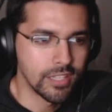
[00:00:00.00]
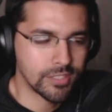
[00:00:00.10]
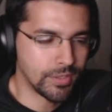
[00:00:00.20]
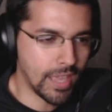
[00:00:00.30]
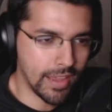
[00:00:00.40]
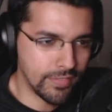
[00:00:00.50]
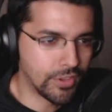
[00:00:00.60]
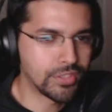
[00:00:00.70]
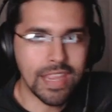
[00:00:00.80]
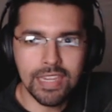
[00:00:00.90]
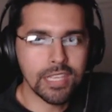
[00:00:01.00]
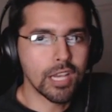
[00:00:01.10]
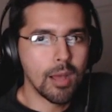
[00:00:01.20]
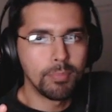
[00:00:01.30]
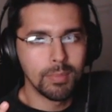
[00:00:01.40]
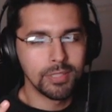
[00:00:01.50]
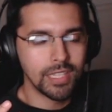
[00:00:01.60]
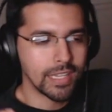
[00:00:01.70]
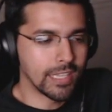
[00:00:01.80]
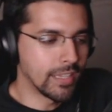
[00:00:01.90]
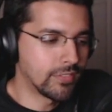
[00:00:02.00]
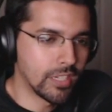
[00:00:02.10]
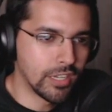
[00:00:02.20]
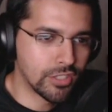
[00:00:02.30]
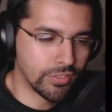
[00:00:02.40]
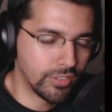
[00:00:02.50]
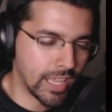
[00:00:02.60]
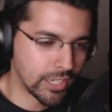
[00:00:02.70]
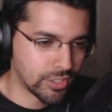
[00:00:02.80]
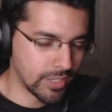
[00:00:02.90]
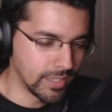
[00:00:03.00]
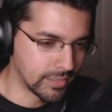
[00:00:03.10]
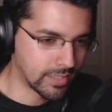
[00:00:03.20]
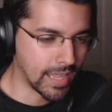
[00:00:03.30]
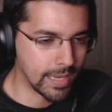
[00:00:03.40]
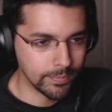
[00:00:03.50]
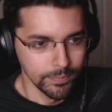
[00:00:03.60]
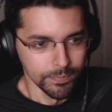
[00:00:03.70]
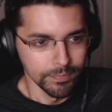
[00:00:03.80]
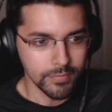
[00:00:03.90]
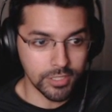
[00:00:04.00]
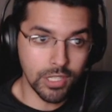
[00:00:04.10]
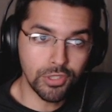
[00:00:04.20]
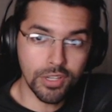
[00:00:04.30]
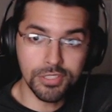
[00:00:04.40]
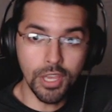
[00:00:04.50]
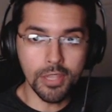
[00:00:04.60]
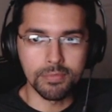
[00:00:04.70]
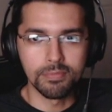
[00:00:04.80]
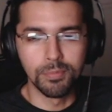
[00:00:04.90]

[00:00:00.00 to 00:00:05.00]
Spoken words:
So yeah, if there's any compliment that I can give to Ninja Flash is that the soundtrack is good,